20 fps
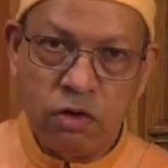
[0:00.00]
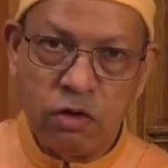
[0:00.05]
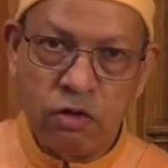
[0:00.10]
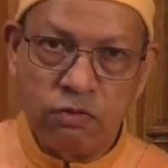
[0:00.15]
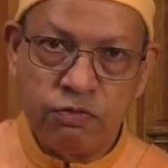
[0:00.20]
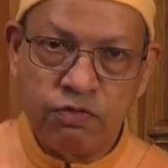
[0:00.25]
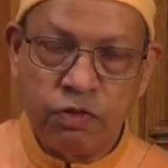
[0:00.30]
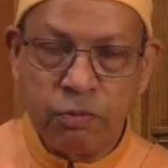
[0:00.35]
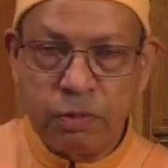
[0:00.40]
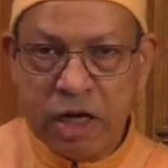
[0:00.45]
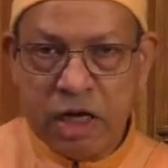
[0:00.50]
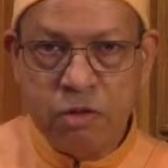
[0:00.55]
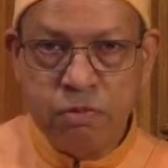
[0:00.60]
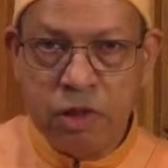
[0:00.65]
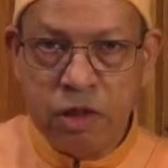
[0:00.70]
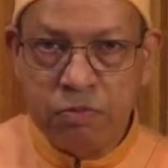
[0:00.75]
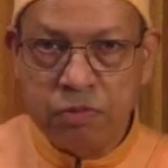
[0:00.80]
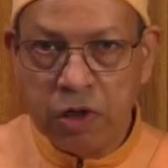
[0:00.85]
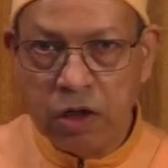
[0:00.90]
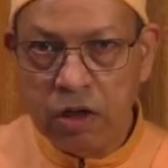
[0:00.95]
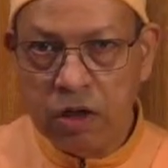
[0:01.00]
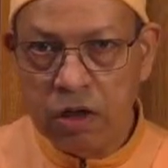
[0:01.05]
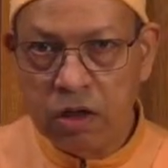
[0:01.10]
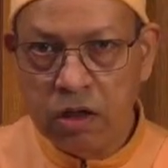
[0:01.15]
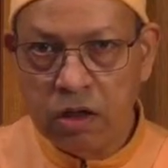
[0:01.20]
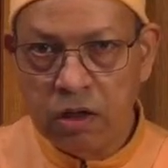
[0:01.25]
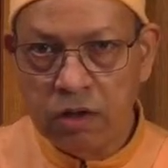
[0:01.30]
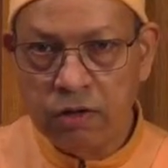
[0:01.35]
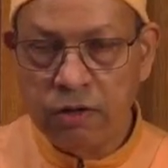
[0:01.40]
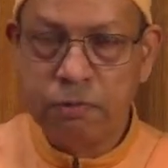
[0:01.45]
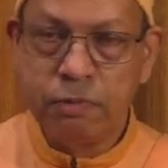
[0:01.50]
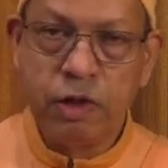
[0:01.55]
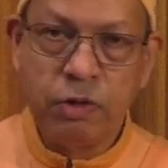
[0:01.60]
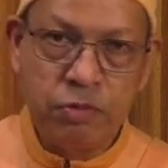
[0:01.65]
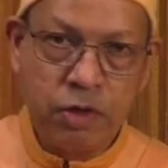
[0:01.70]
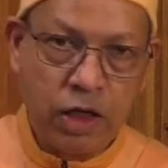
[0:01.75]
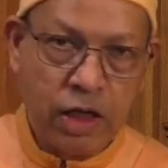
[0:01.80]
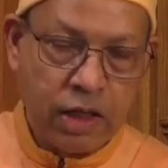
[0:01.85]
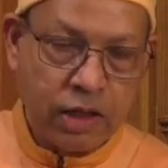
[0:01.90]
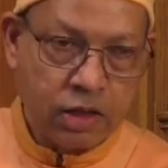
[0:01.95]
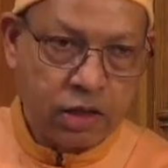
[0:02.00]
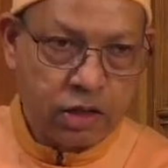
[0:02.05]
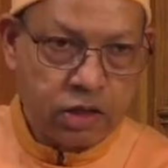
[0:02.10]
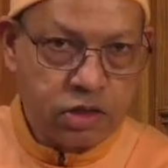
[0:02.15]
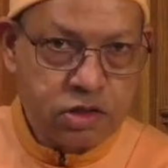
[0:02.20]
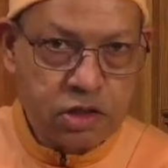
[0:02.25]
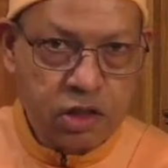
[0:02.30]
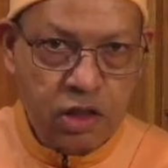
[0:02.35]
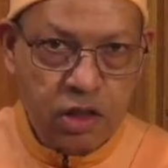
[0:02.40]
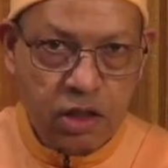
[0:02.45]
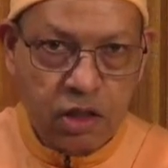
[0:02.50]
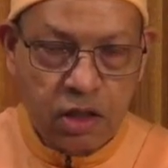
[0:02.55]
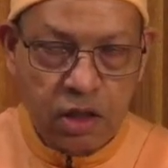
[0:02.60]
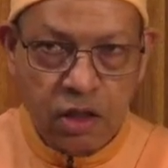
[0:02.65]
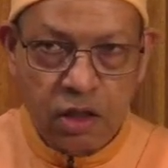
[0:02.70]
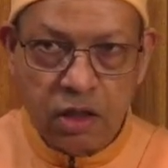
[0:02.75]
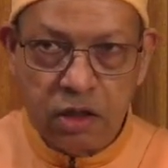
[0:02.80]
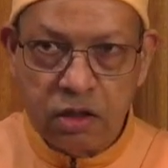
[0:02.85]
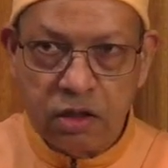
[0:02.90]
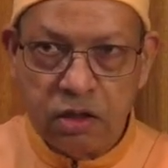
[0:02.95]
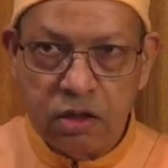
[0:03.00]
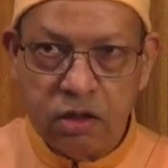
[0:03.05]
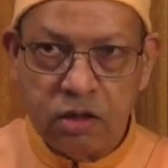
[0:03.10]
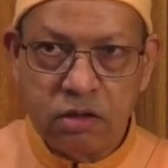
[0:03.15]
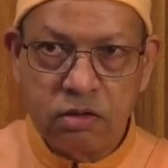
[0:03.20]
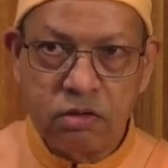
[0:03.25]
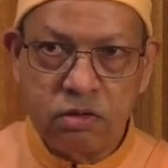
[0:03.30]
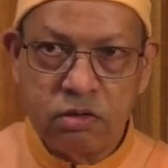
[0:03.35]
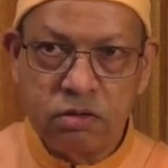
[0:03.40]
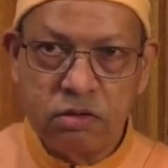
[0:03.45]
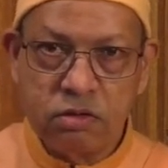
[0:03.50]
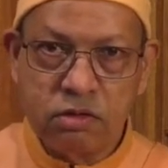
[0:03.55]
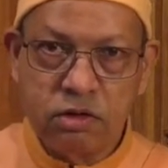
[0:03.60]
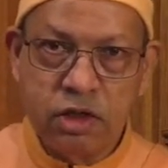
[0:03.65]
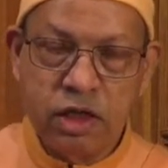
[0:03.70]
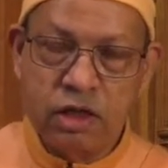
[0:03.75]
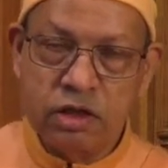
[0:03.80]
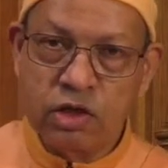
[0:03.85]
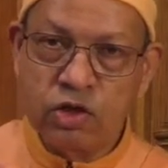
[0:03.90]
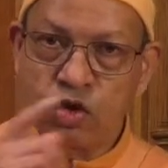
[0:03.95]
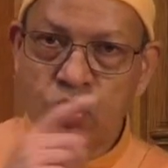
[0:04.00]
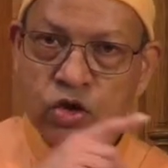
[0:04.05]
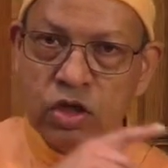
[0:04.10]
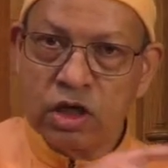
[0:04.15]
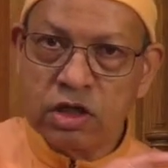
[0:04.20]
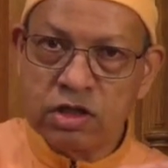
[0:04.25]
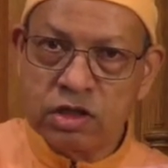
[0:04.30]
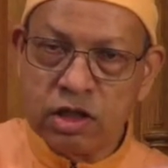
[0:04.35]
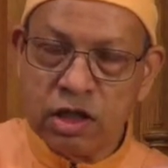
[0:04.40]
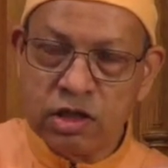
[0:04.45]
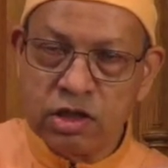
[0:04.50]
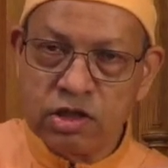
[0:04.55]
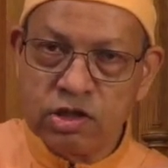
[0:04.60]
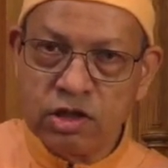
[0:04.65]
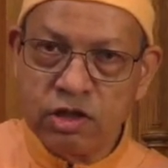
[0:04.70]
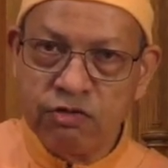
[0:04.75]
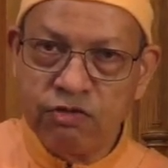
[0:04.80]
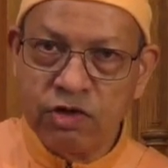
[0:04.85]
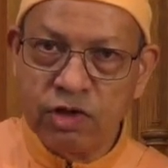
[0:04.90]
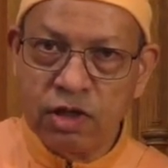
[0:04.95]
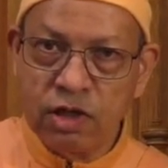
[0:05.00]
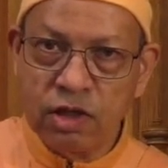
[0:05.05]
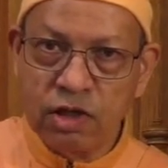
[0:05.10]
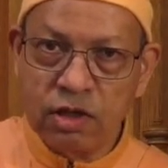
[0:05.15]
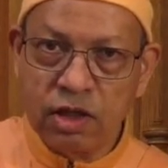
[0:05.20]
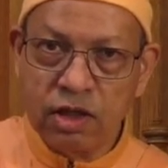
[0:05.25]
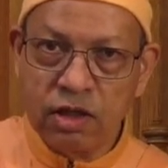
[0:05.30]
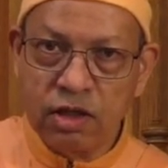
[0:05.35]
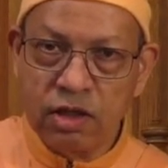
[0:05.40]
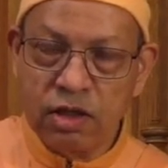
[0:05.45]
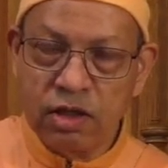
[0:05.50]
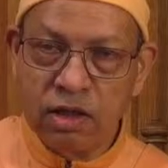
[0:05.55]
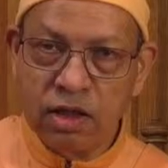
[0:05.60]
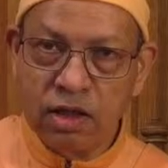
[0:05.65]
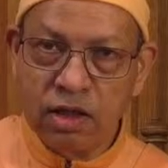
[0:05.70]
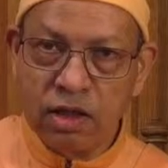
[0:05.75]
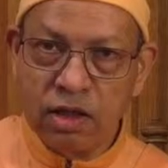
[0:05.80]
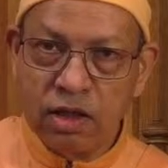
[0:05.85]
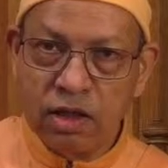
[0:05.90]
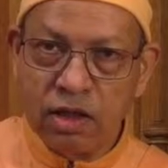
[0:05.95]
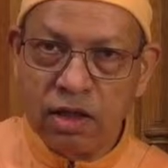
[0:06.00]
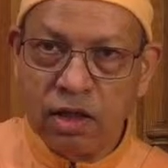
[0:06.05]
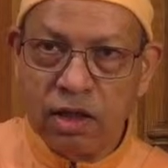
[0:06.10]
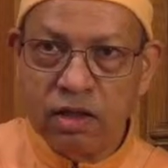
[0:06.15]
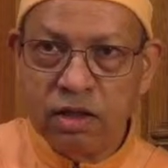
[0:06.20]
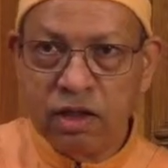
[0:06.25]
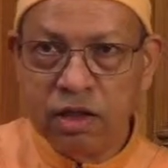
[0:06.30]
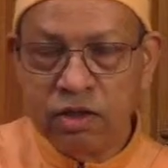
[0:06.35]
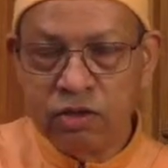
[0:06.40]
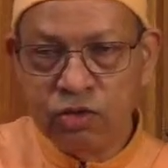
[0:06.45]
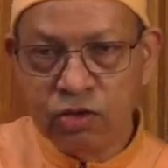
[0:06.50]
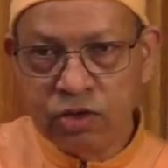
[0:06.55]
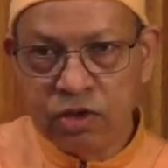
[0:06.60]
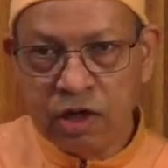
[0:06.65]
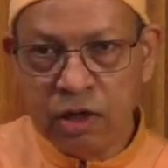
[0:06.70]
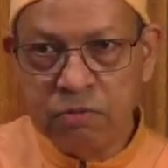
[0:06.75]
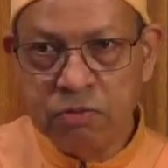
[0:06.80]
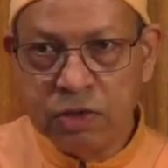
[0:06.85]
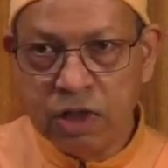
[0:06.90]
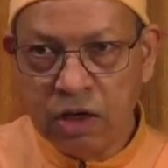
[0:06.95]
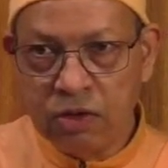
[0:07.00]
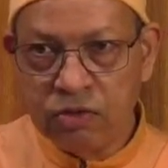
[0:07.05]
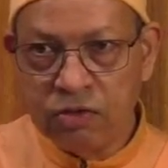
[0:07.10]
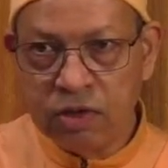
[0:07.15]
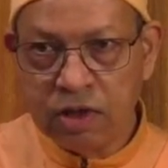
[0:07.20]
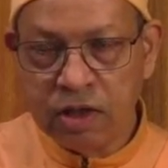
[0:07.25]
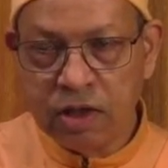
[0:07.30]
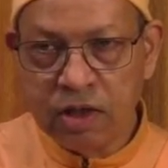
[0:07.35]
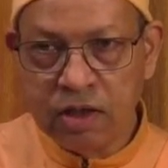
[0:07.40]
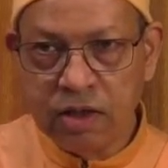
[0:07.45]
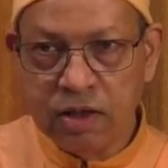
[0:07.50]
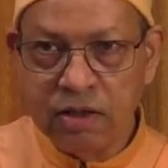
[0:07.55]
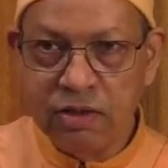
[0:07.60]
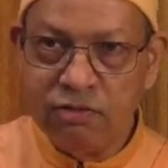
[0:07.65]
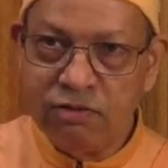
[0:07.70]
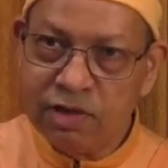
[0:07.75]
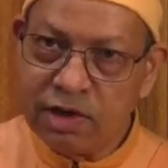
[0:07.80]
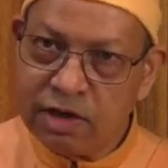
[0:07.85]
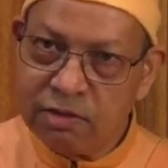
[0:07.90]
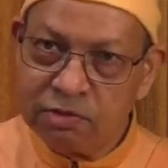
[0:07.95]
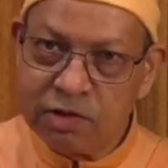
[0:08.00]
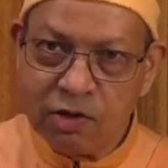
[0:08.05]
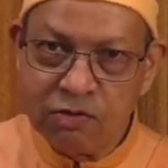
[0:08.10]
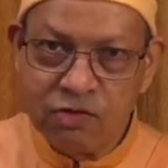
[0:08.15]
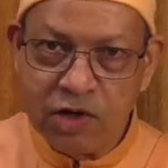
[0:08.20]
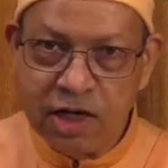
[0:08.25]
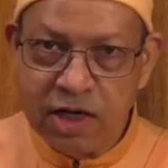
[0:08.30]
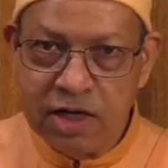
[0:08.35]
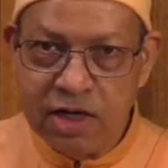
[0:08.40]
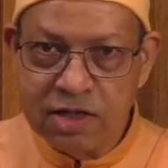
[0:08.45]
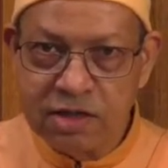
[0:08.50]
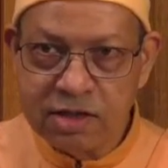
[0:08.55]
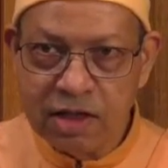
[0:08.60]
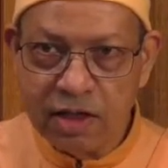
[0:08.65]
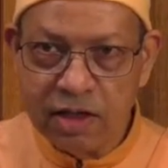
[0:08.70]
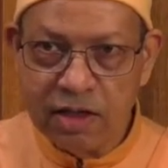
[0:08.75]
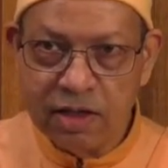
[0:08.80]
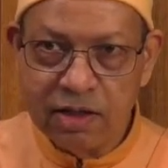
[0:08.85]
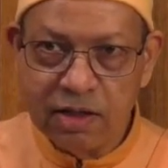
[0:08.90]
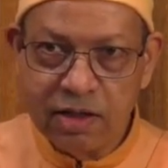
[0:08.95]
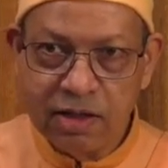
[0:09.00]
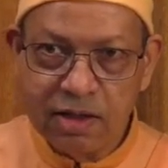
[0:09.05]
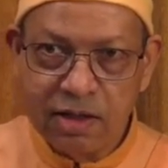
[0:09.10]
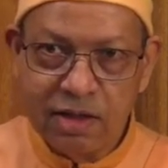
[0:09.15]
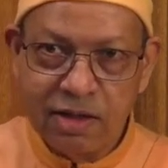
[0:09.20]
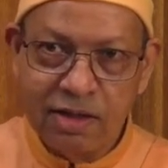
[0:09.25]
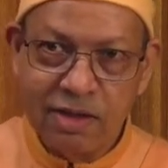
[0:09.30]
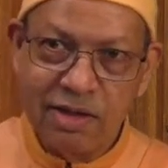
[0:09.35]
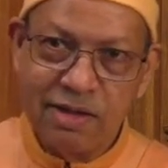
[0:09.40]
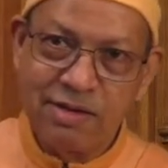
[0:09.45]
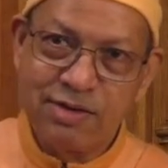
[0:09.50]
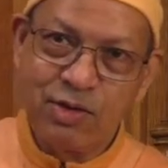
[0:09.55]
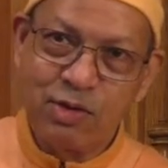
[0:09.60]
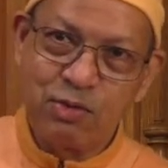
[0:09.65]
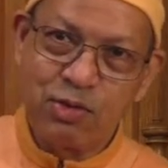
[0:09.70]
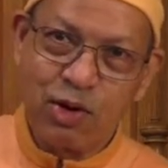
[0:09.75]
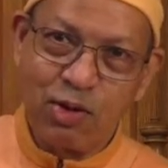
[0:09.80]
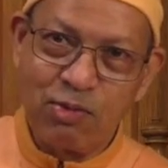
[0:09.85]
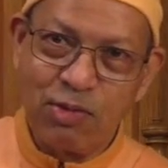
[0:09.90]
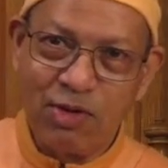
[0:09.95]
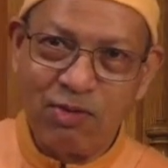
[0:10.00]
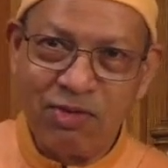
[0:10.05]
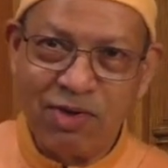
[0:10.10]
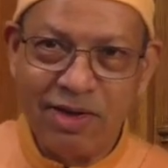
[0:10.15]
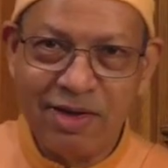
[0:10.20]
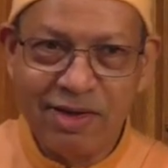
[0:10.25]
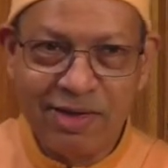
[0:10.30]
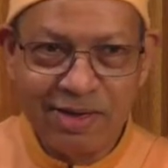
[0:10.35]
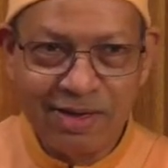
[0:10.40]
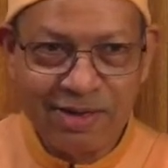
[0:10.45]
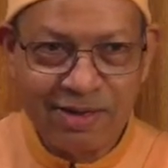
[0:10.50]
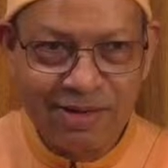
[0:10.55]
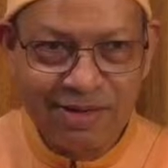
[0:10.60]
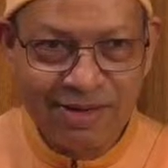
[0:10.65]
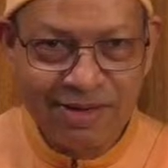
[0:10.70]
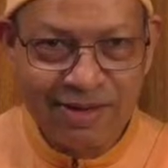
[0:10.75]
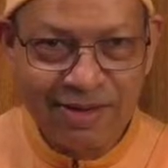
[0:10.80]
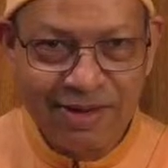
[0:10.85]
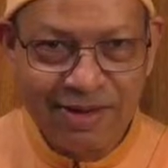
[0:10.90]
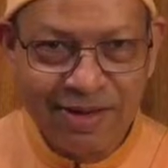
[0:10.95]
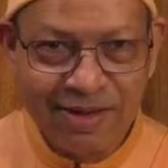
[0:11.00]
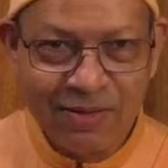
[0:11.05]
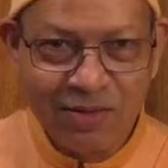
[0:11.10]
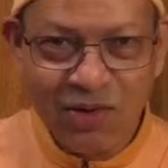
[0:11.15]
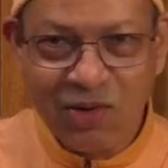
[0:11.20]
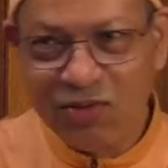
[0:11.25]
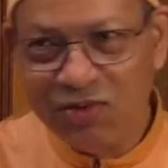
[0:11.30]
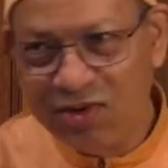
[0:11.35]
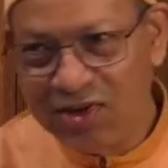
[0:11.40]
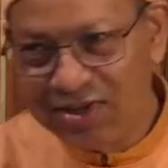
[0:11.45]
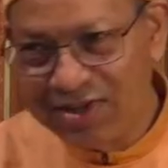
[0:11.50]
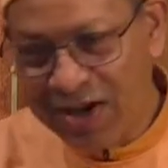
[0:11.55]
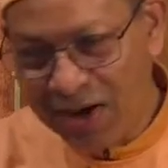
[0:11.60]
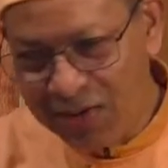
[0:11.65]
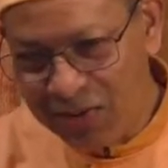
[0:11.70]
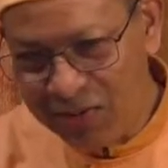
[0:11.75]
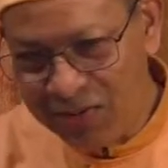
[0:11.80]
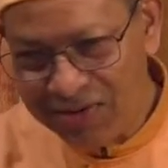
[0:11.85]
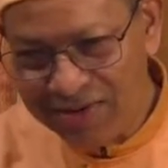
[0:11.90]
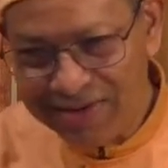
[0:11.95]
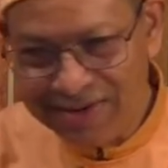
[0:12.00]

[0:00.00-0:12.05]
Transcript: For many people, people like us, to get into that state is difficult, and then to come down again, we come down very easily. There's no problem because you're down.